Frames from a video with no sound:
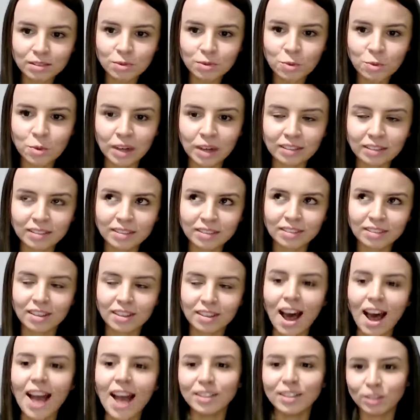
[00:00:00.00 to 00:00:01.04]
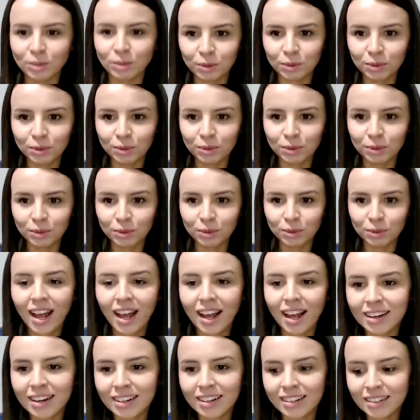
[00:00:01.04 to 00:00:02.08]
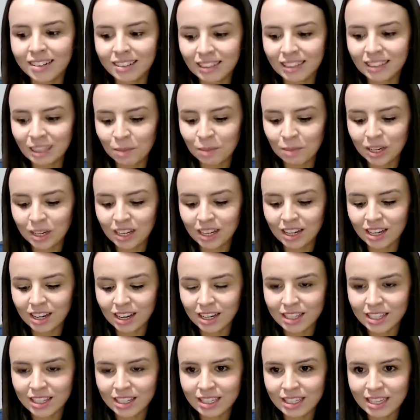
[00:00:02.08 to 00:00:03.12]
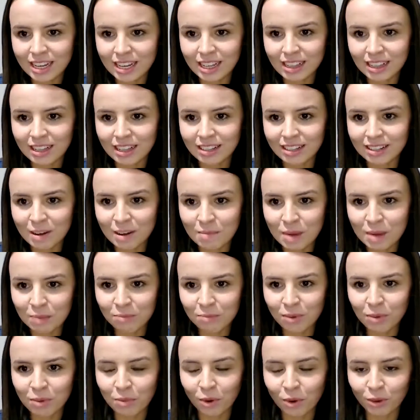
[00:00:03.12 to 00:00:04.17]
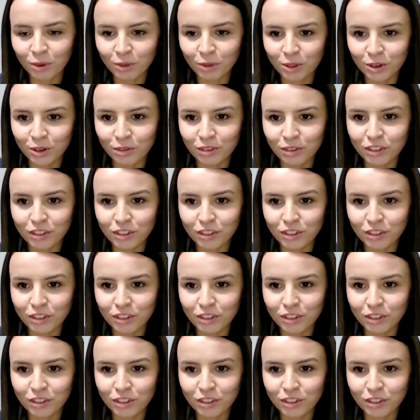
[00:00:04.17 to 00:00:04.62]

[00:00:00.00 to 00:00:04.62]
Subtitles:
what I do, and in the beginning I said that I'm a promoter of